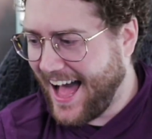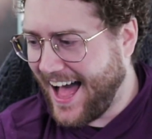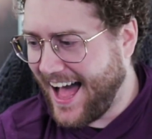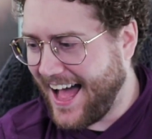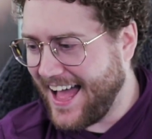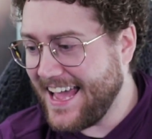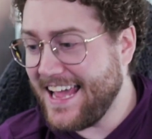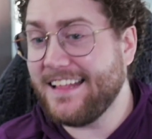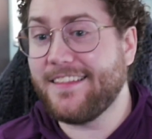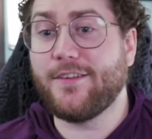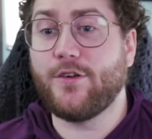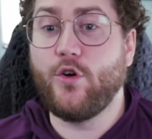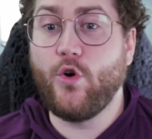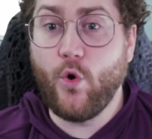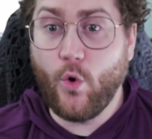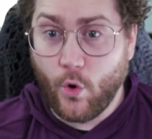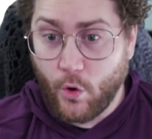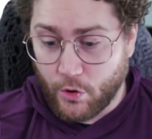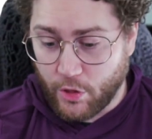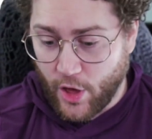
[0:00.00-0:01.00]
It's
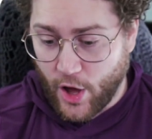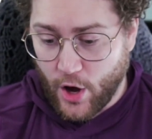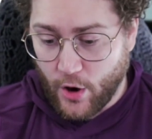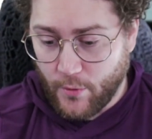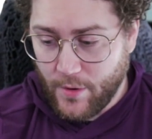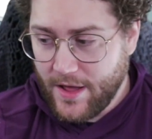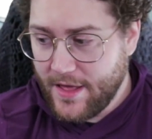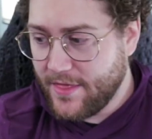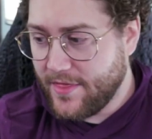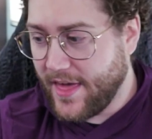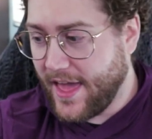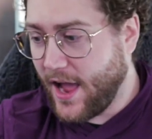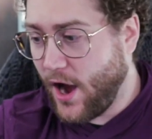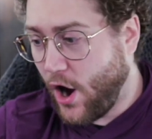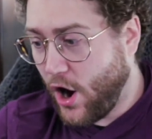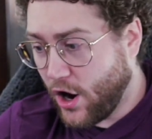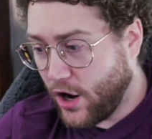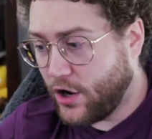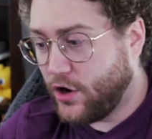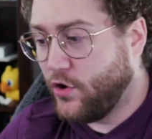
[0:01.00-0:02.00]
cool though. They
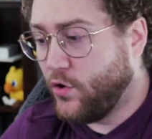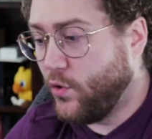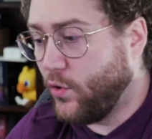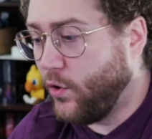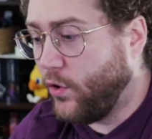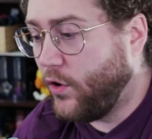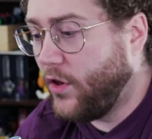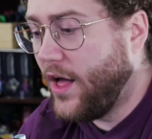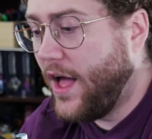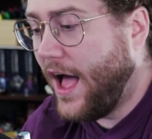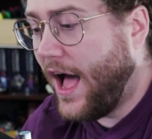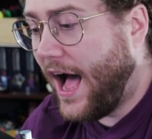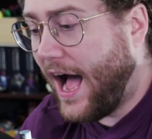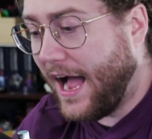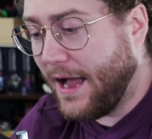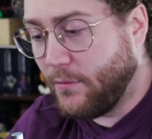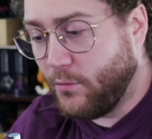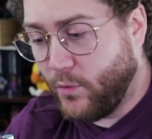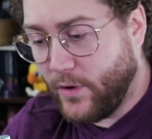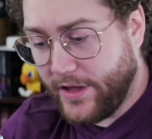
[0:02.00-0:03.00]
are cool.
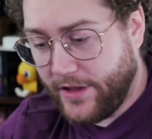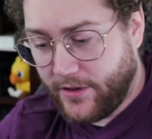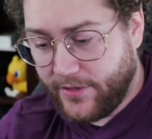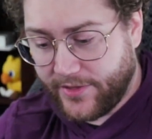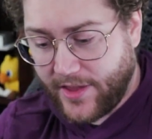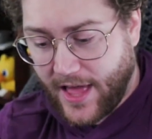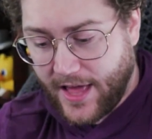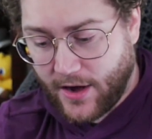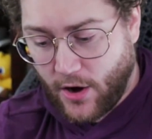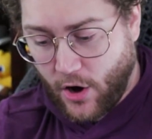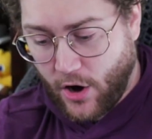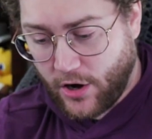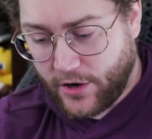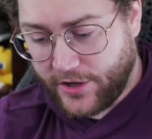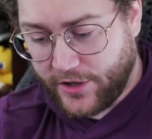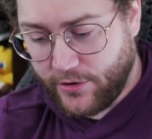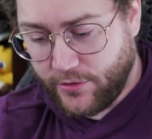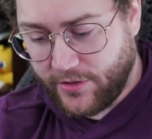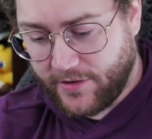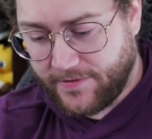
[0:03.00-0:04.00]
I will not
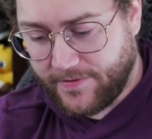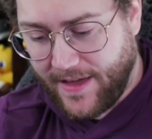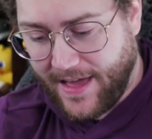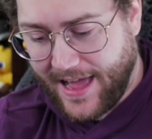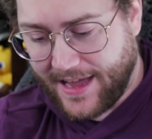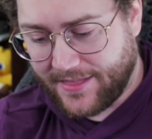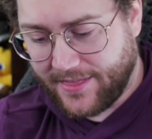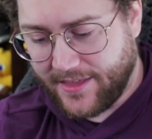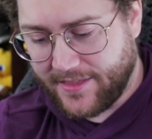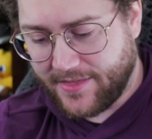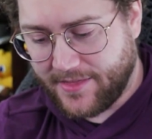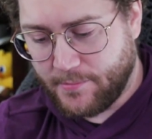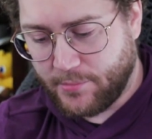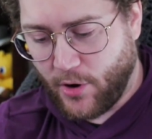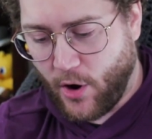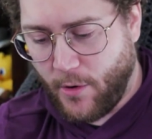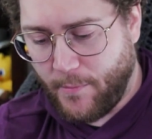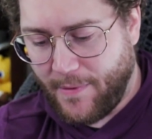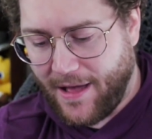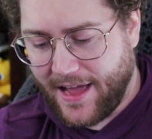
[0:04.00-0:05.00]
argue the fact that the
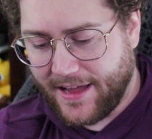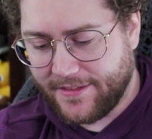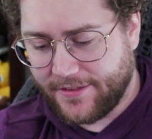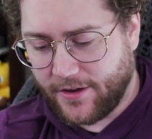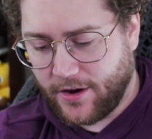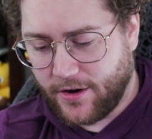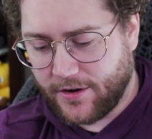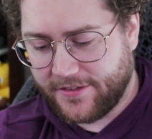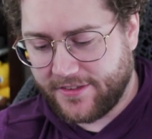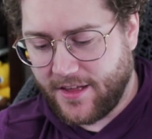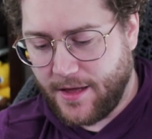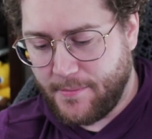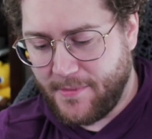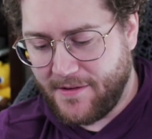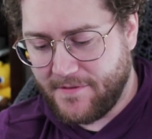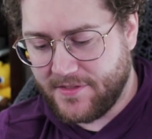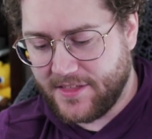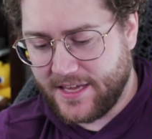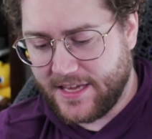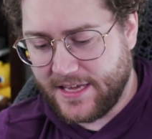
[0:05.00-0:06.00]
bromides are some
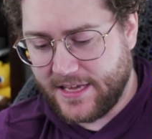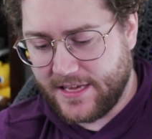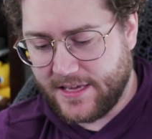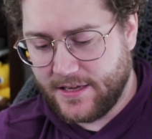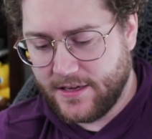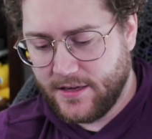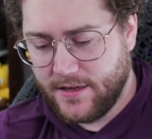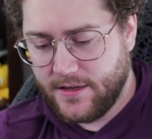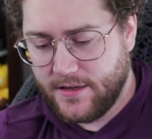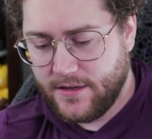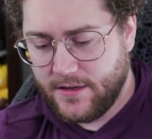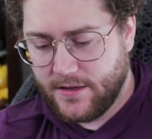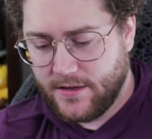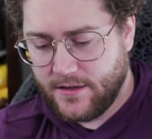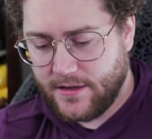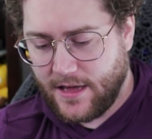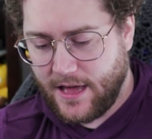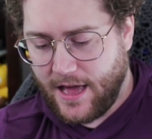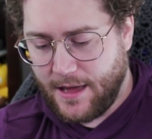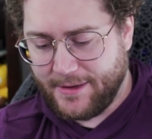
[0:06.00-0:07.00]
of the,
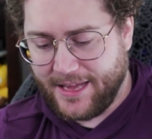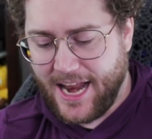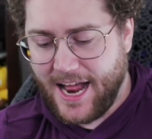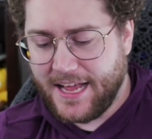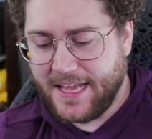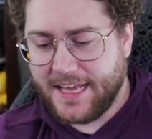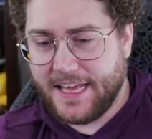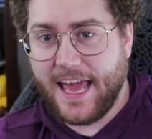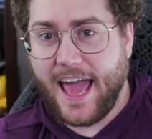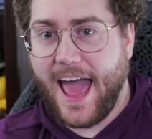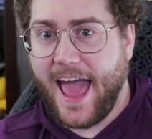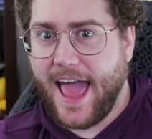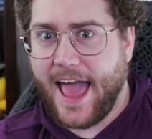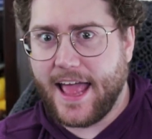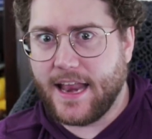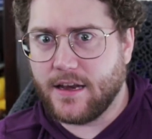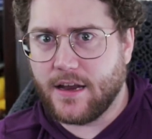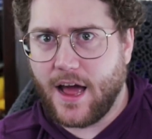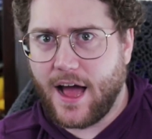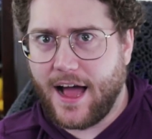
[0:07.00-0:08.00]
I mean,
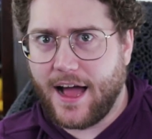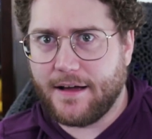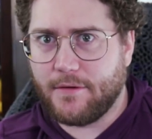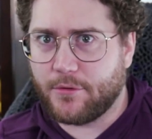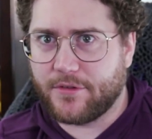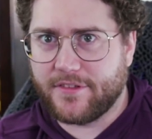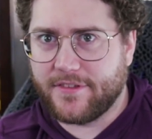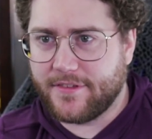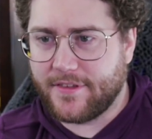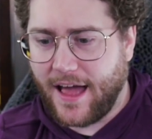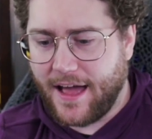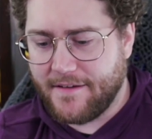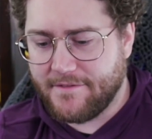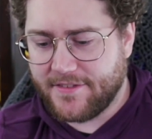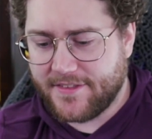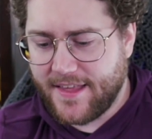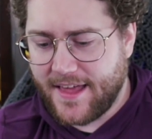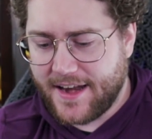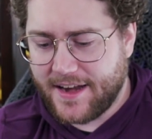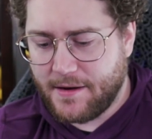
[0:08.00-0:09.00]
again, I've
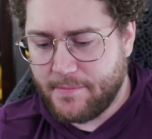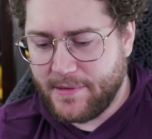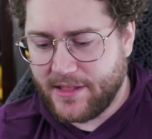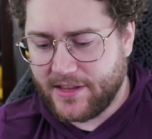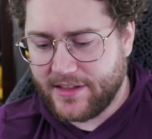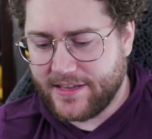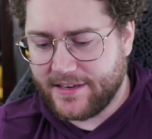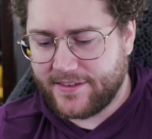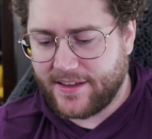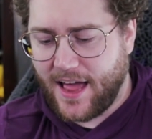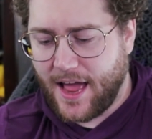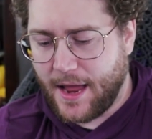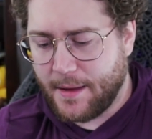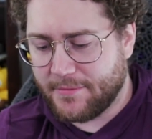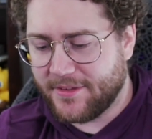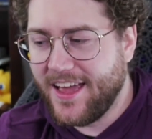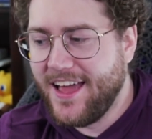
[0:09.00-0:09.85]
said it a million times.